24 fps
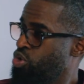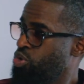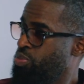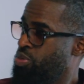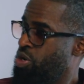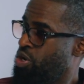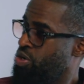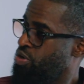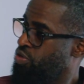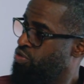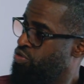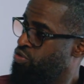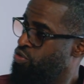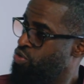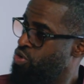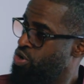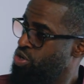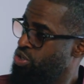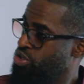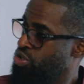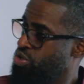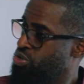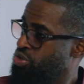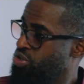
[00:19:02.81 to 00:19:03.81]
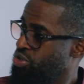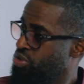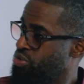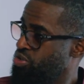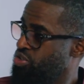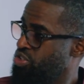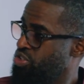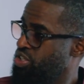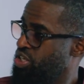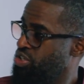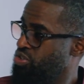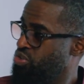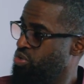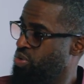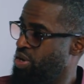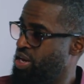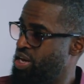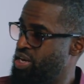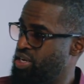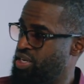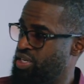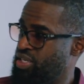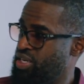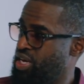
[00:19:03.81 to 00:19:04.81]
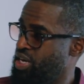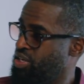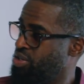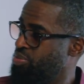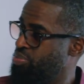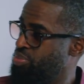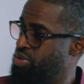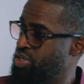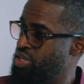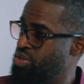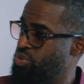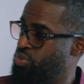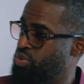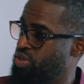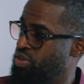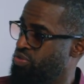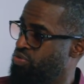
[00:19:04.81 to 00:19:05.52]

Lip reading: who bought a 4-unit or 6 or 8 cannot compete with,